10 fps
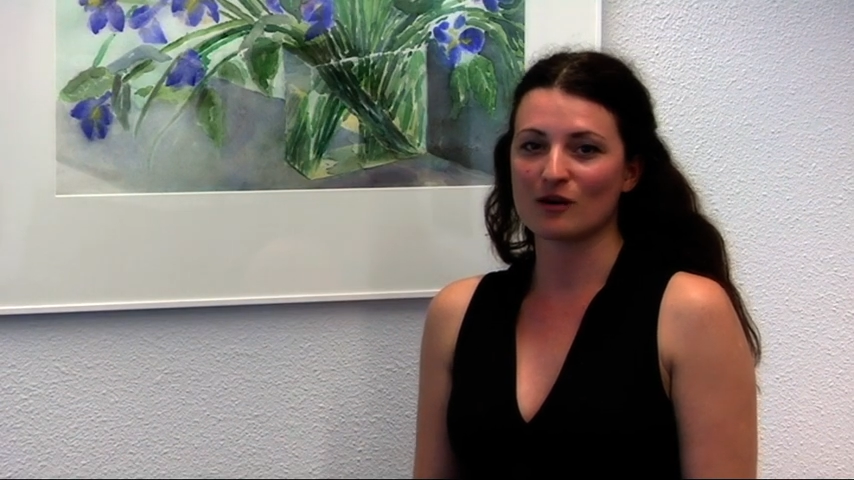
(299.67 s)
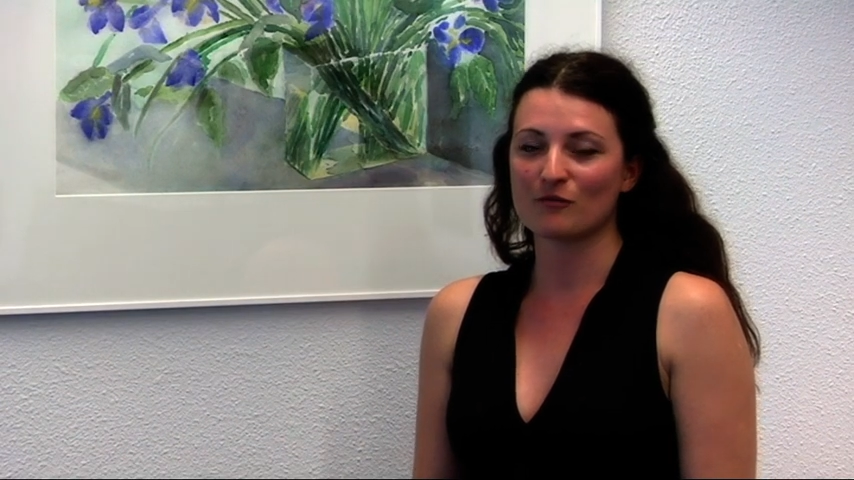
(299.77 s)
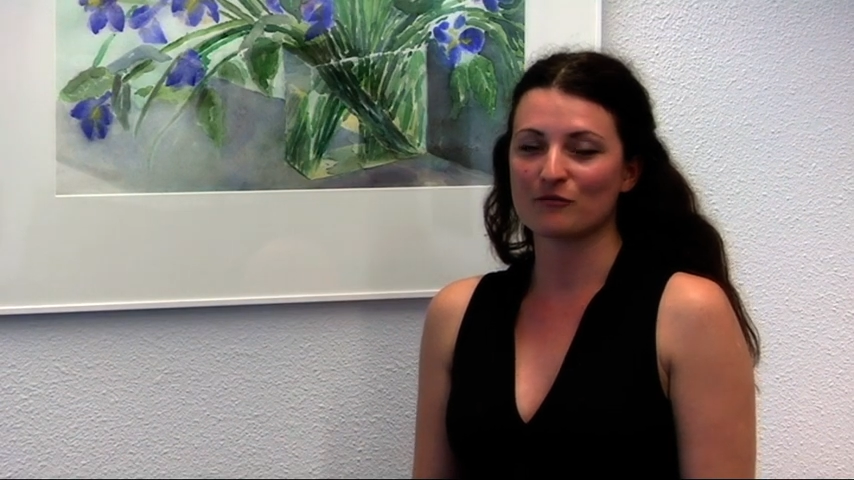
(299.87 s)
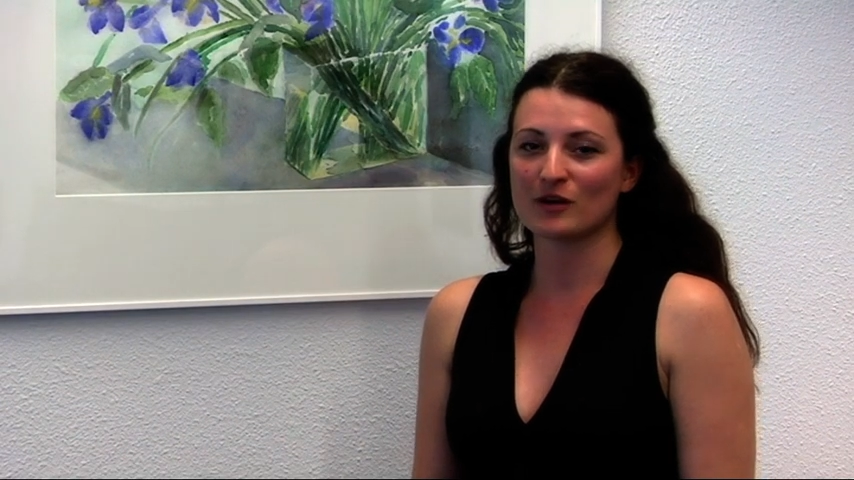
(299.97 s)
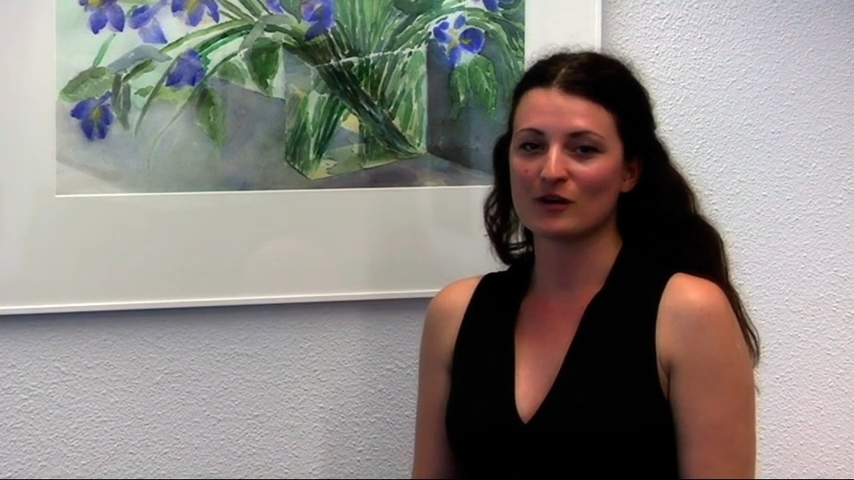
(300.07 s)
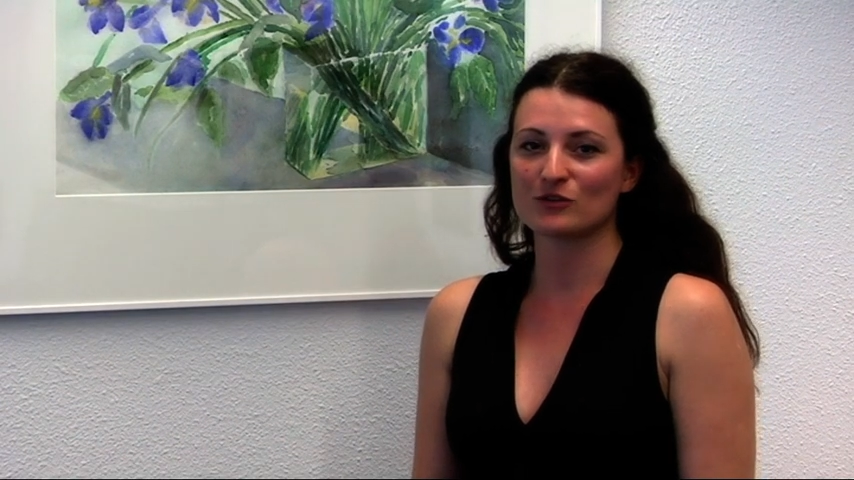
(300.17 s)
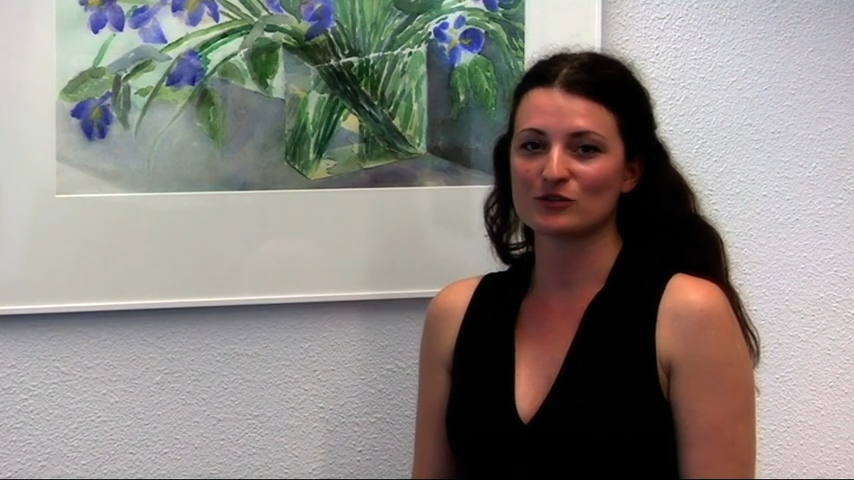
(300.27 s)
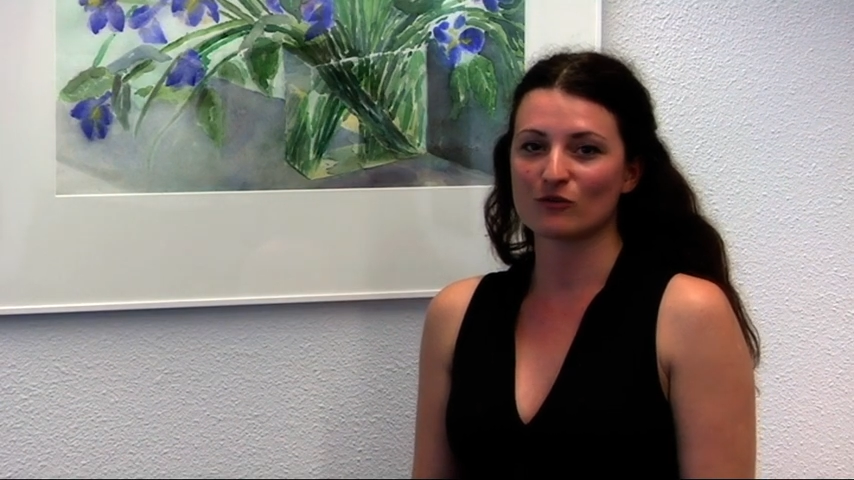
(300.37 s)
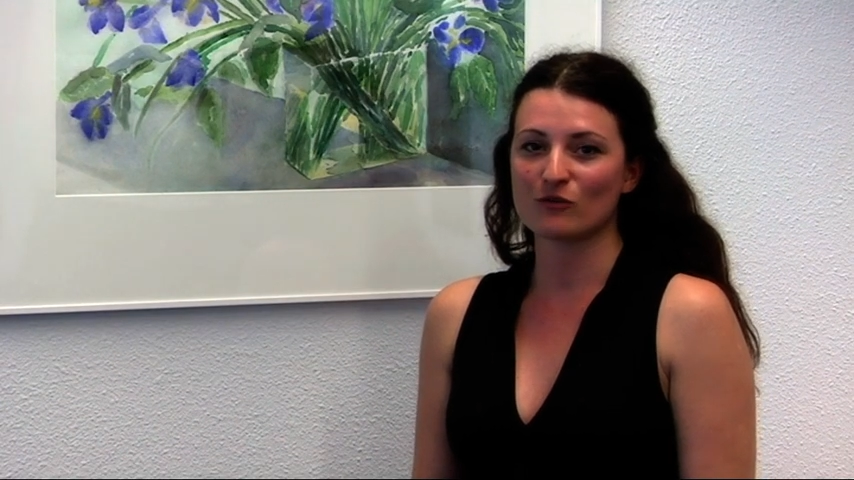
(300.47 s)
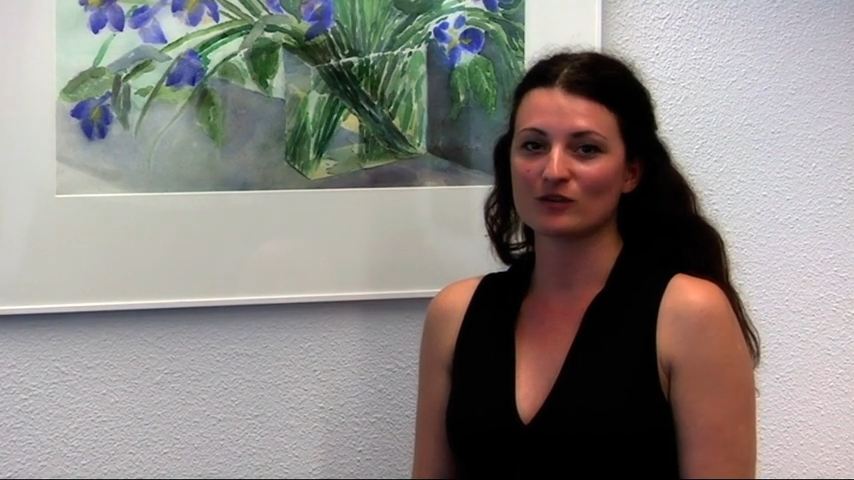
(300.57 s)
are very
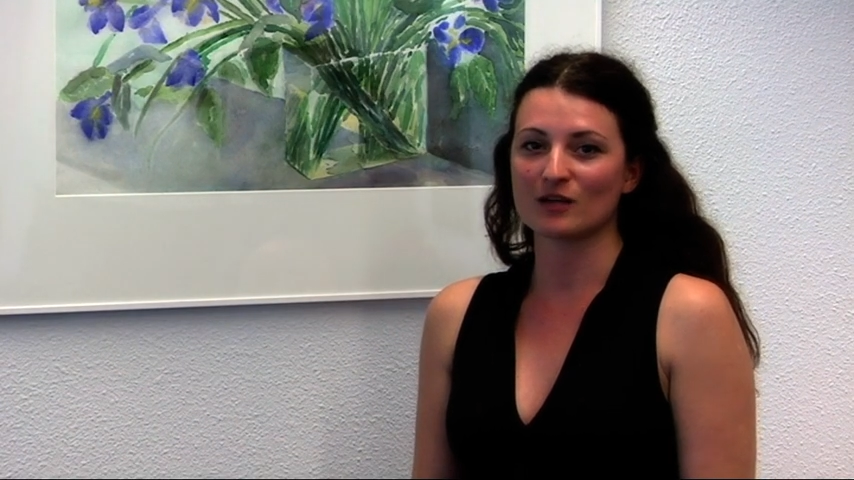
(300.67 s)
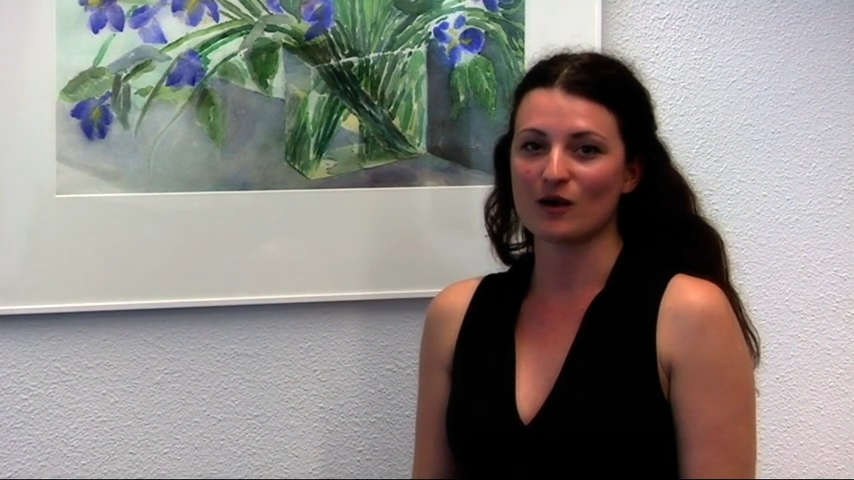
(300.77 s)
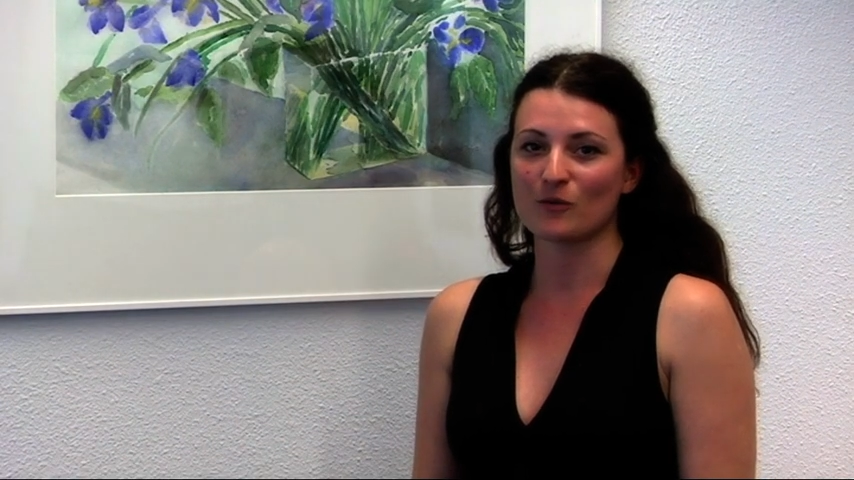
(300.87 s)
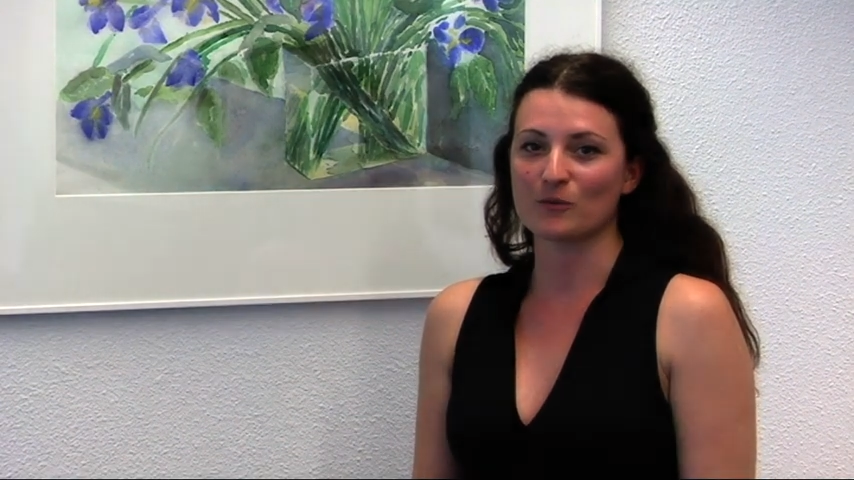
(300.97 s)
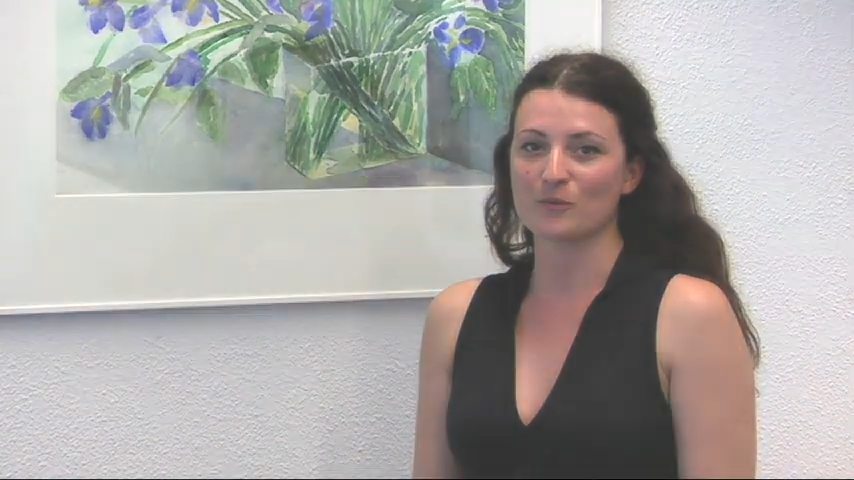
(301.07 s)
strong now.